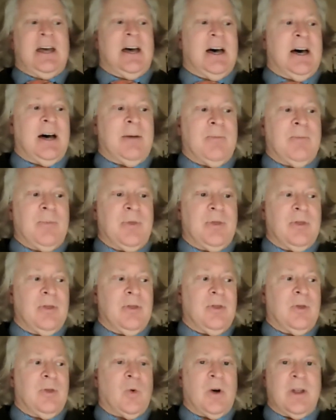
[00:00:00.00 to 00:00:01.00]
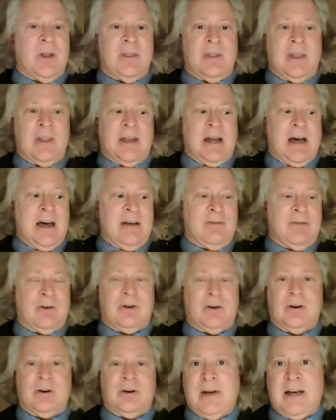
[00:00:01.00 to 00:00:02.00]
The one that I've
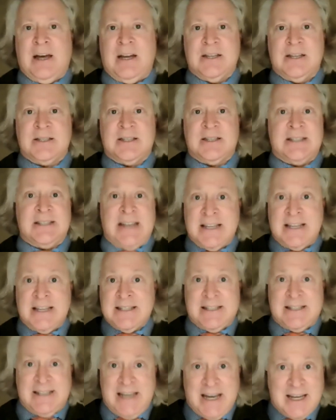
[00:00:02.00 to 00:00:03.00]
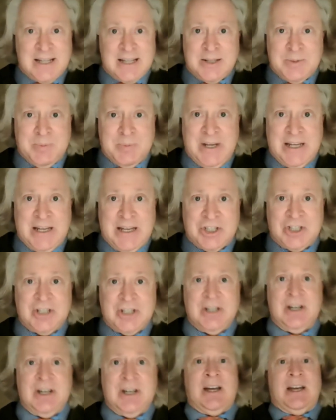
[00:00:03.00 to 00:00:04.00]
heard about is the 10-second
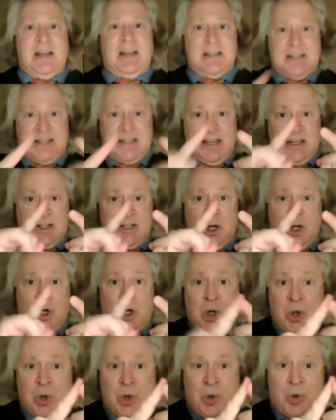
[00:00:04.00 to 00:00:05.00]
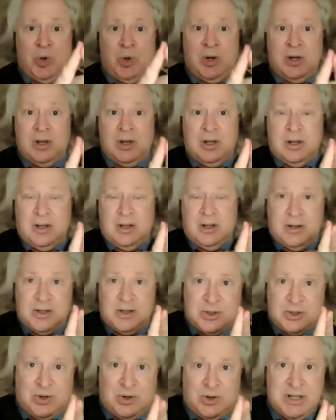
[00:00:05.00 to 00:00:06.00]
pitch. It says who the
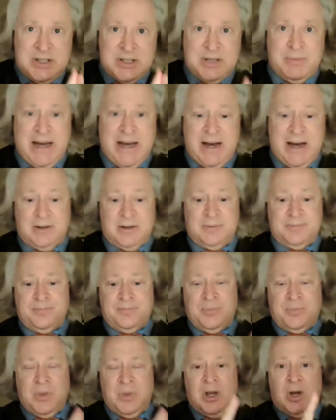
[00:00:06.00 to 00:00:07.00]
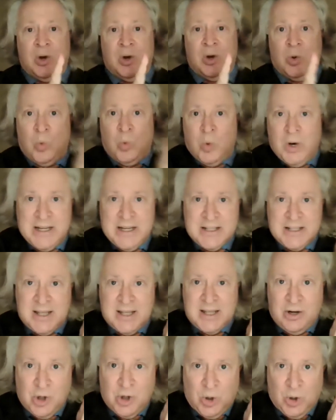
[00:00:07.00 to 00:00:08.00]
story is about, what is
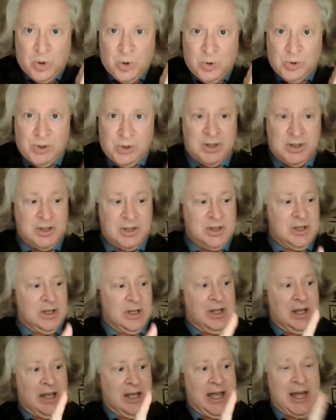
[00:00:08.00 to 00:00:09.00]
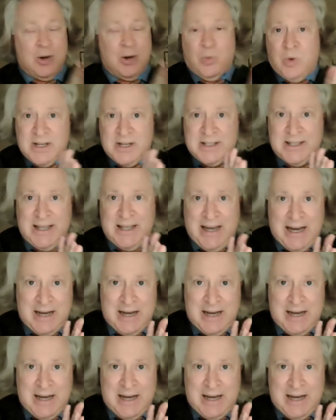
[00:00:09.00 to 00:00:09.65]
their goal, and what is the